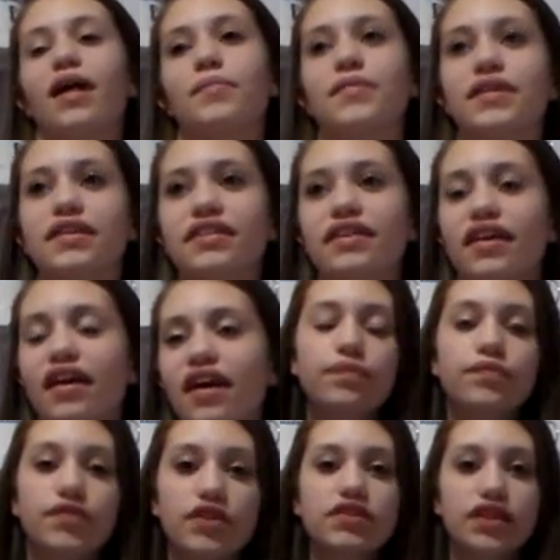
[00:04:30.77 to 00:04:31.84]
happened
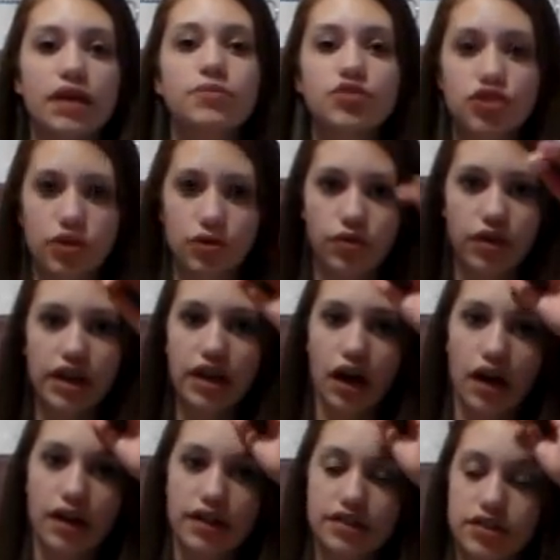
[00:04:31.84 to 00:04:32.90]
in the same show, Grey
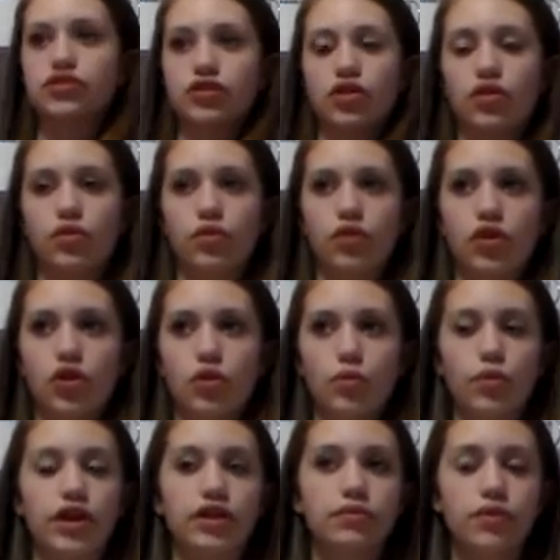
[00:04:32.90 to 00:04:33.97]
Garden. So
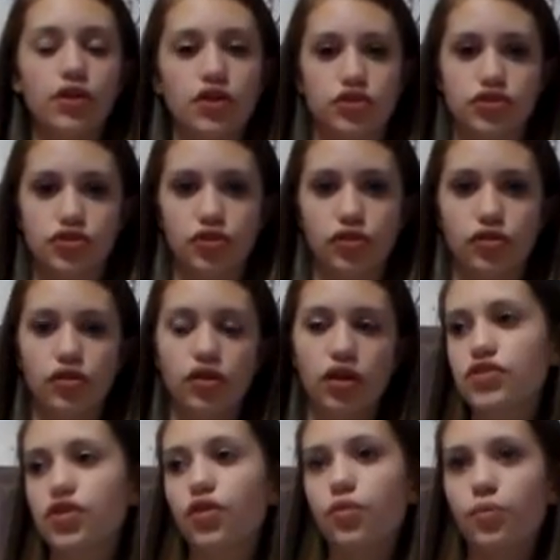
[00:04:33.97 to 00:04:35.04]
we're in rehearsal.
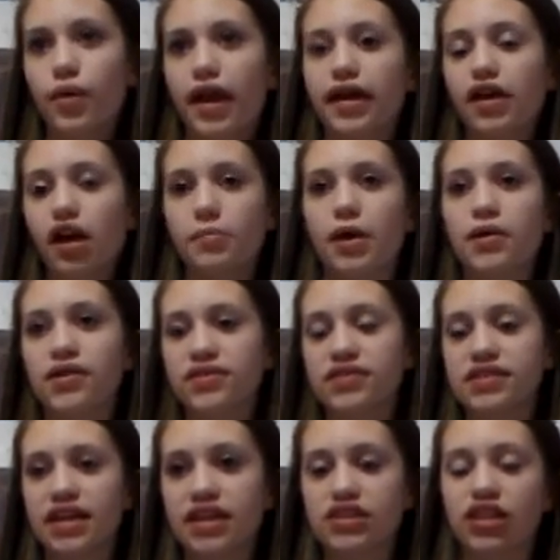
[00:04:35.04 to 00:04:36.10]
So when I come out
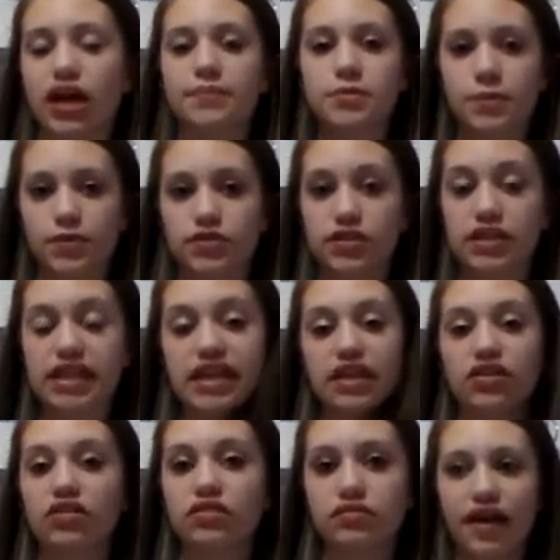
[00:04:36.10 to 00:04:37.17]
on stage, I'm supposed to
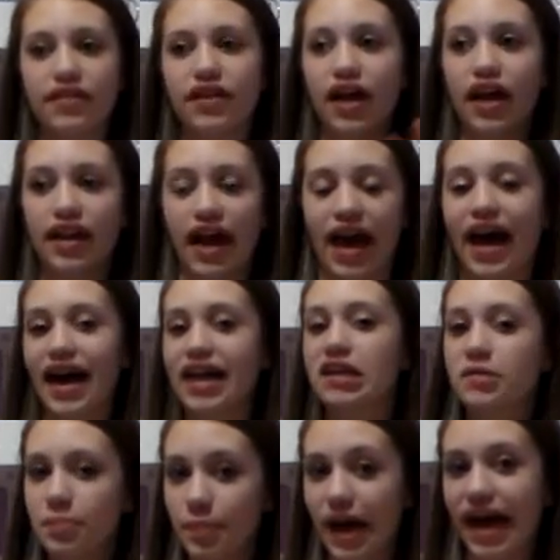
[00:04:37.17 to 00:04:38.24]
kneel. I
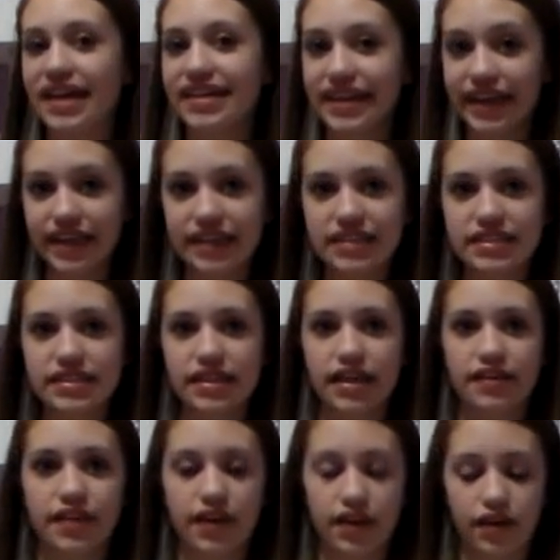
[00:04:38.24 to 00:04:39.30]
had bad knees
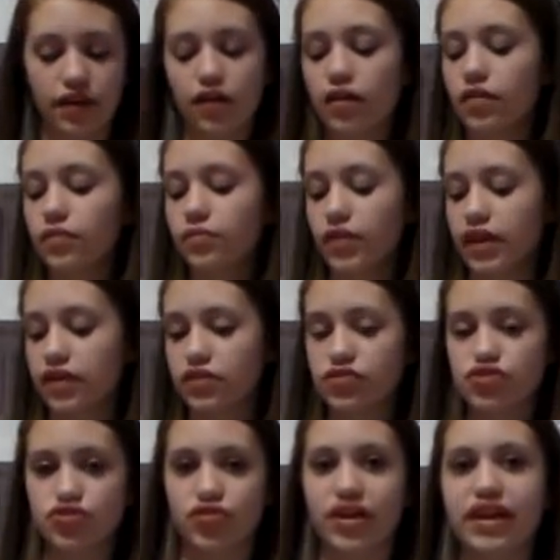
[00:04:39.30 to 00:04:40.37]
and they like
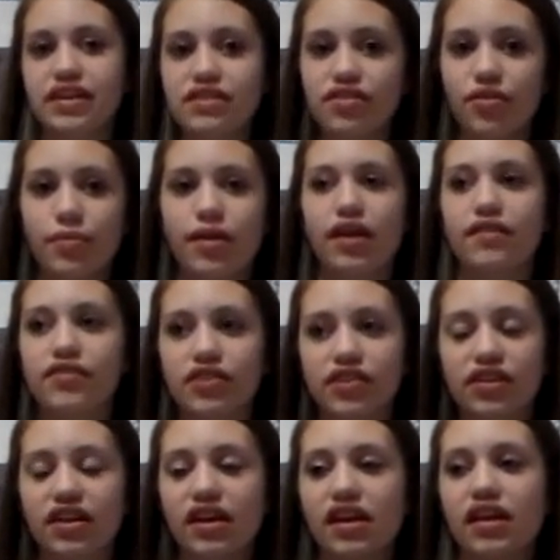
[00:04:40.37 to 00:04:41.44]
strained or
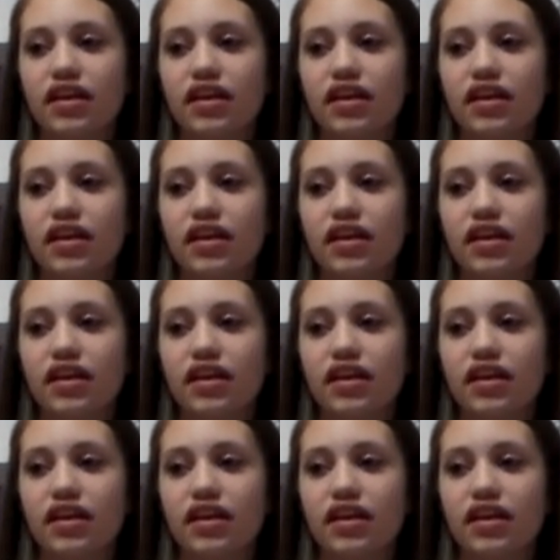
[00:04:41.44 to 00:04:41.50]
whatever,